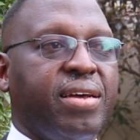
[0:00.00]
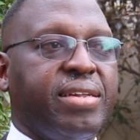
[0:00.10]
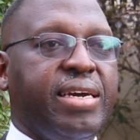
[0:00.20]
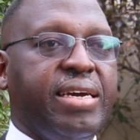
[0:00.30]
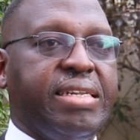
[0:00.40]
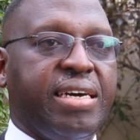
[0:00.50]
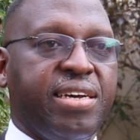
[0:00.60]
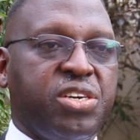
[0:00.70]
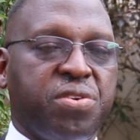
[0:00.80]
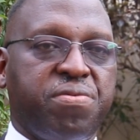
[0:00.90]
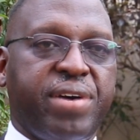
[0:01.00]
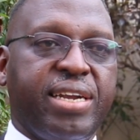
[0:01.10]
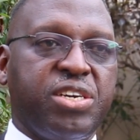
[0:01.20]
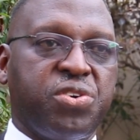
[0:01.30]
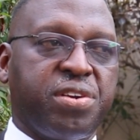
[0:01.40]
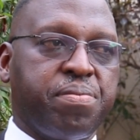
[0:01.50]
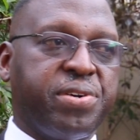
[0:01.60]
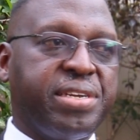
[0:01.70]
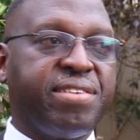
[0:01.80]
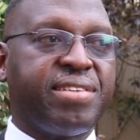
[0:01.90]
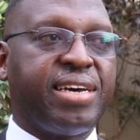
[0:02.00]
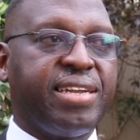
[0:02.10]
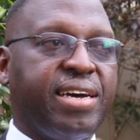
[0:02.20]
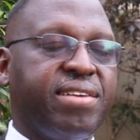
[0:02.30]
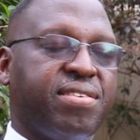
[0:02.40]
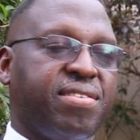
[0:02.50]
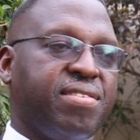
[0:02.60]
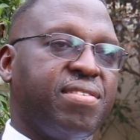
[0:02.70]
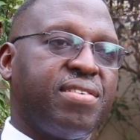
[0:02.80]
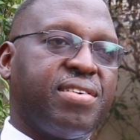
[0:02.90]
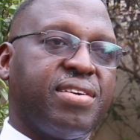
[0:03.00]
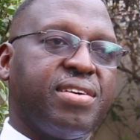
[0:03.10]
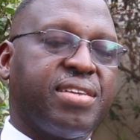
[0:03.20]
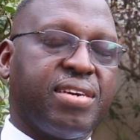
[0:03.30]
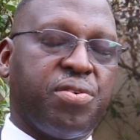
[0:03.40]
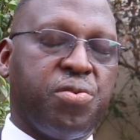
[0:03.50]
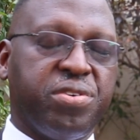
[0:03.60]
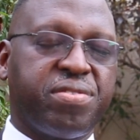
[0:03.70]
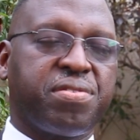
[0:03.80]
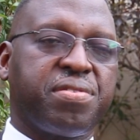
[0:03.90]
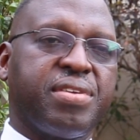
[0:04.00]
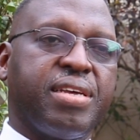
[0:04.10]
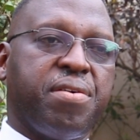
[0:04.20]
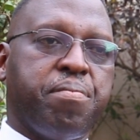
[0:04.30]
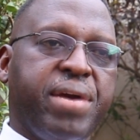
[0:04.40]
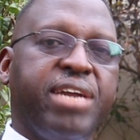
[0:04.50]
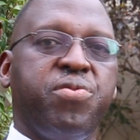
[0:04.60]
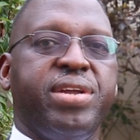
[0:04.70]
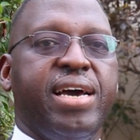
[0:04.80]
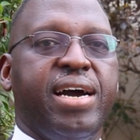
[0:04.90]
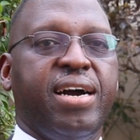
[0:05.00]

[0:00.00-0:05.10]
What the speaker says: The International Financial Reporting Standards was made with